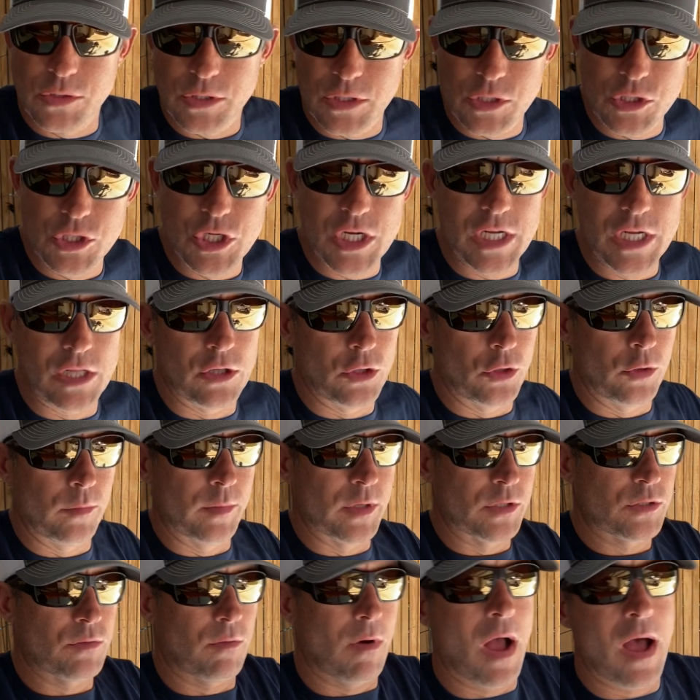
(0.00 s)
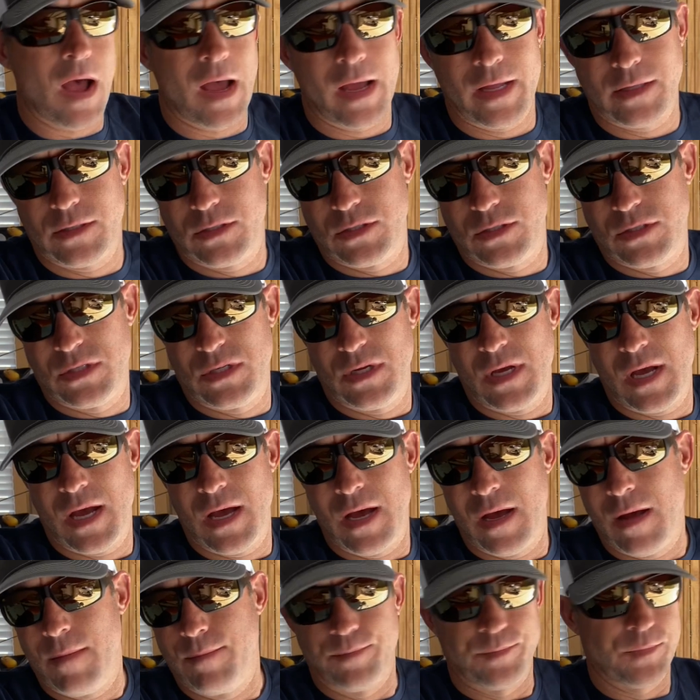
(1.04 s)
G Loomis rods.
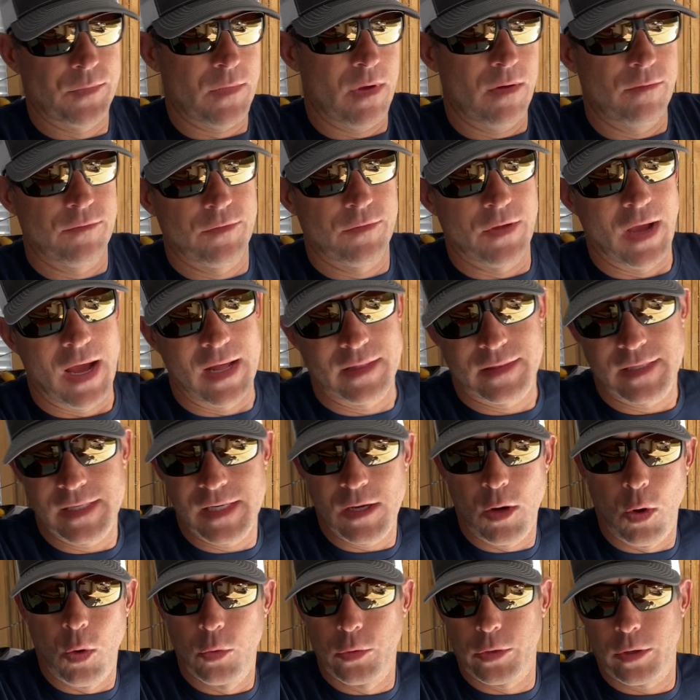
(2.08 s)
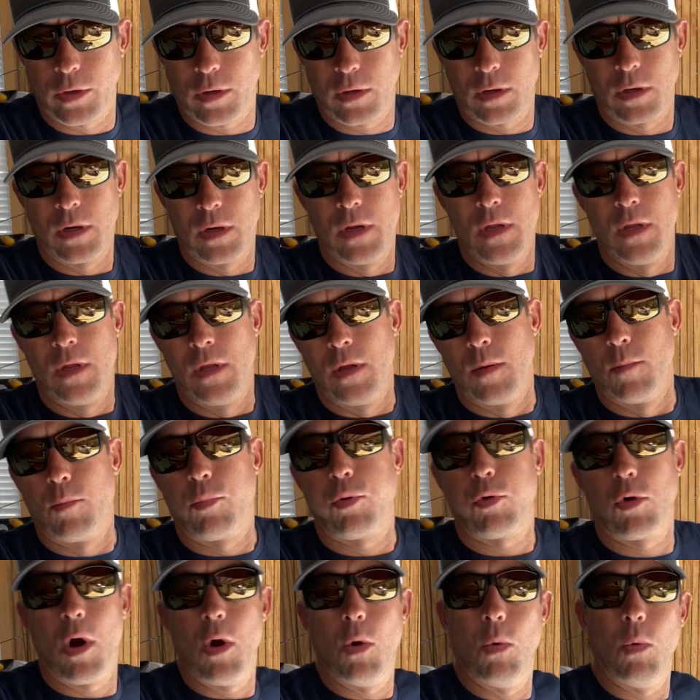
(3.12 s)
I've got the older
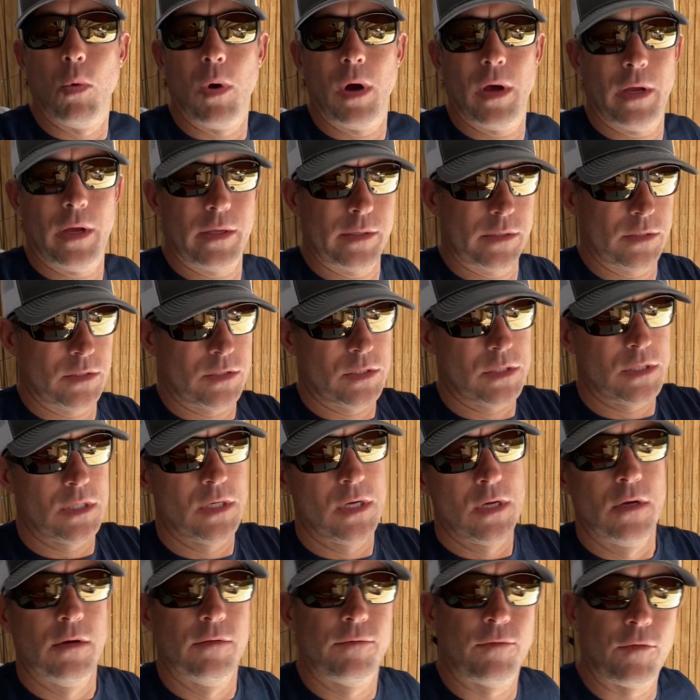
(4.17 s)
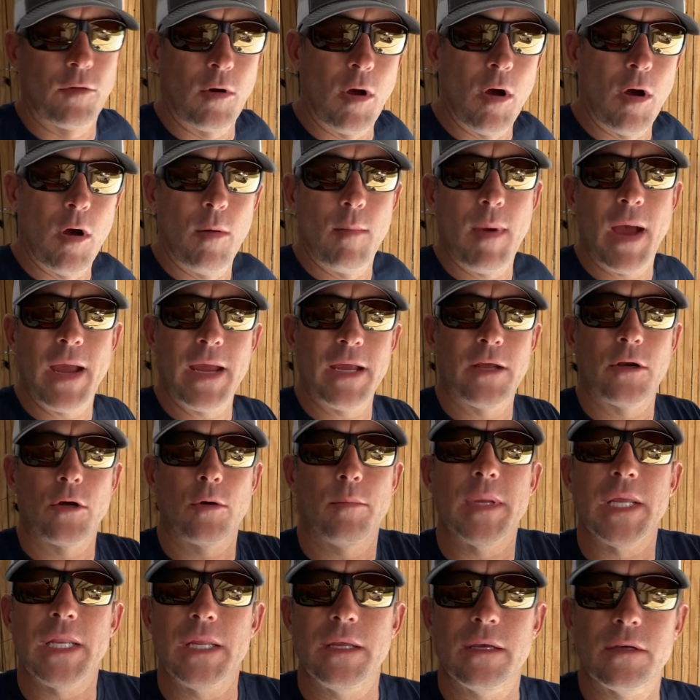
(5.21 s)
Pro ones for all my
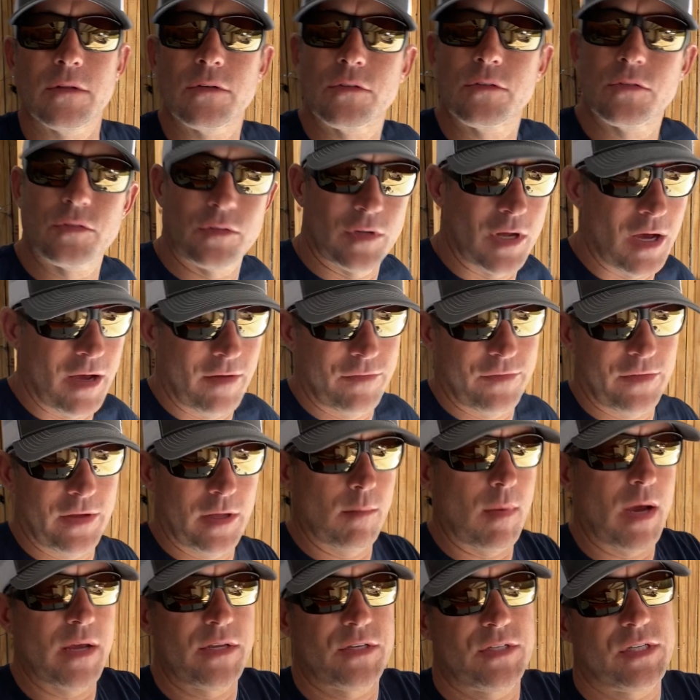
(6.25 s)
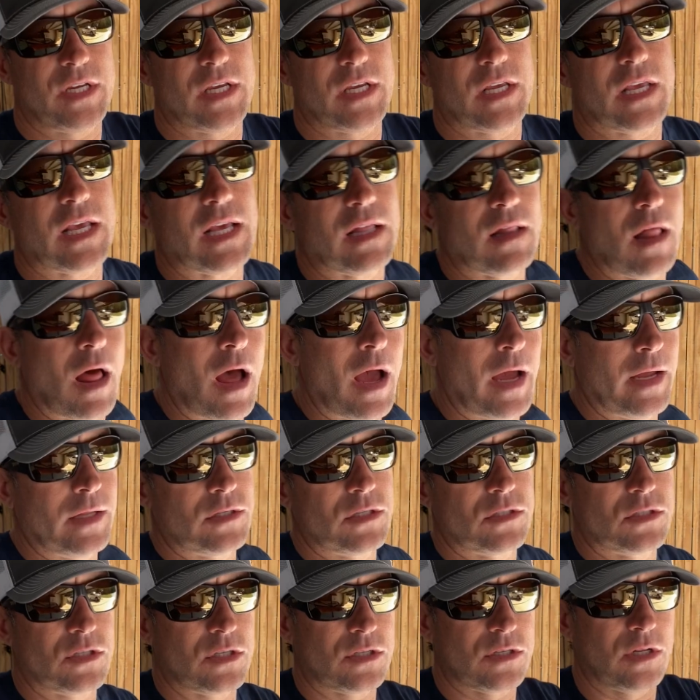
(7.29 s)
intermediate stuff and my sinking lines.
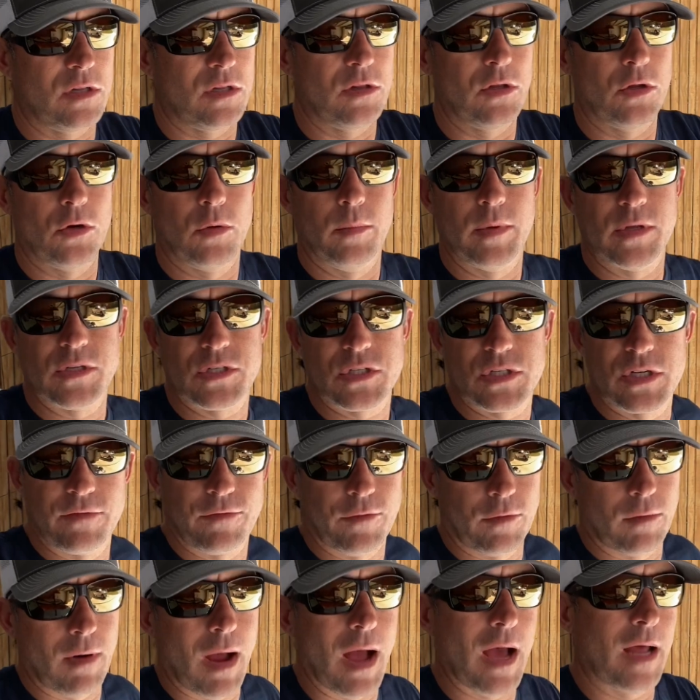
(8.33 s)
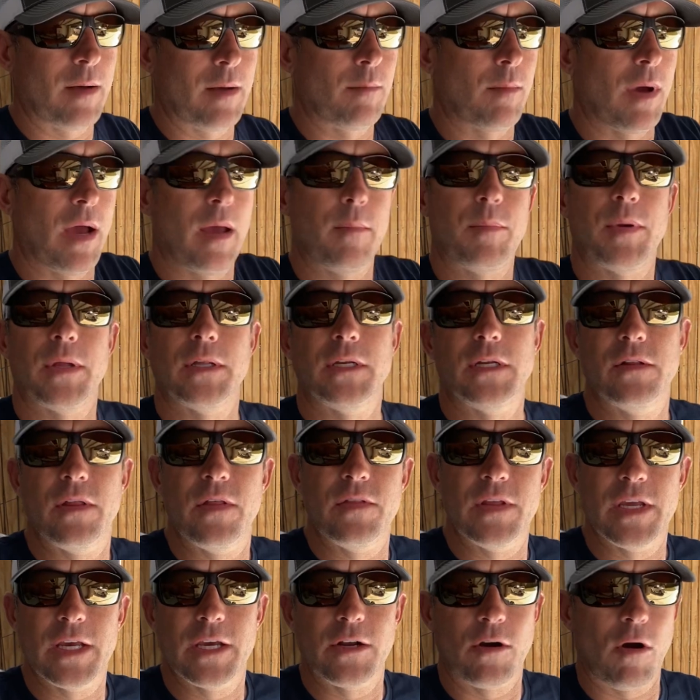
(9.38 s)
It's just a little bit stiffer rod, in my opinion, than
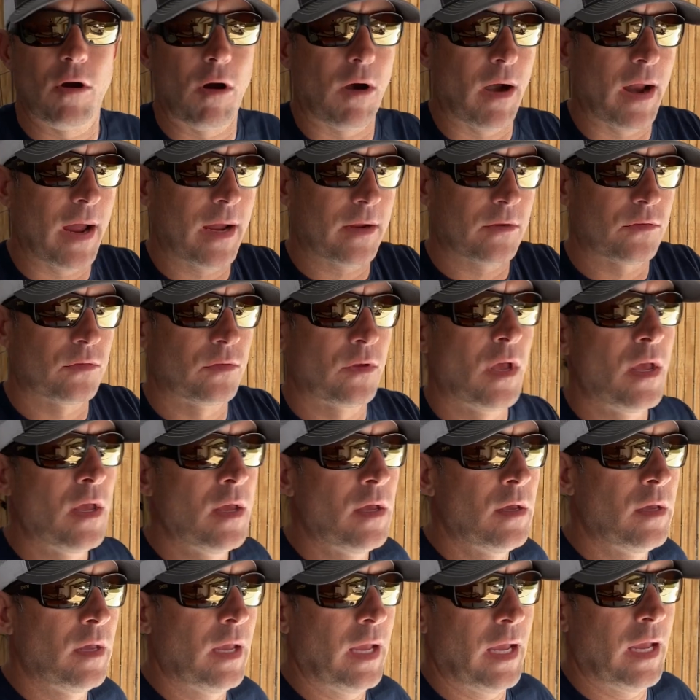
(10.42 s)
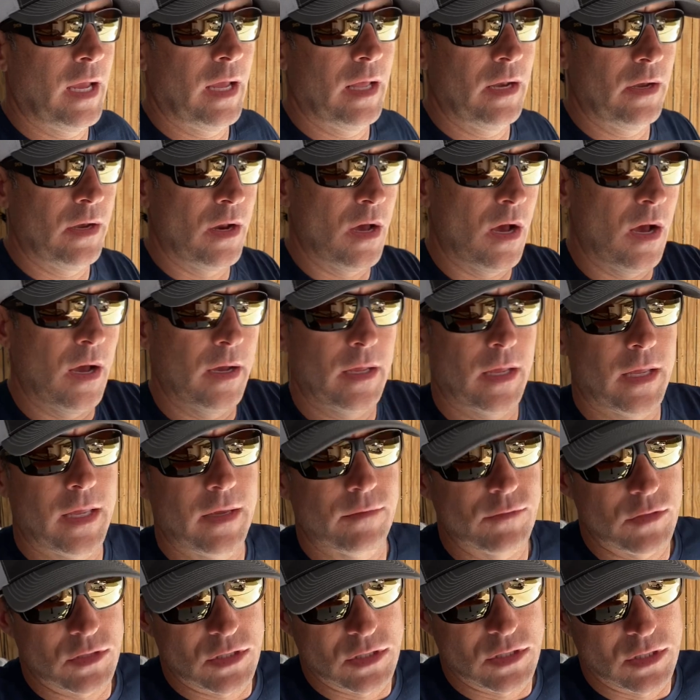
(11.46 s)
the NRX, and
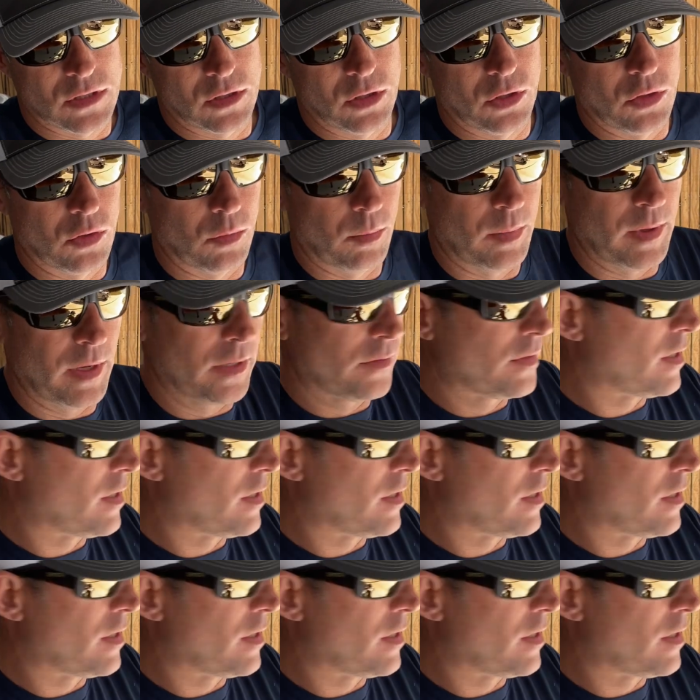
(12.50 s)
gives us a little bit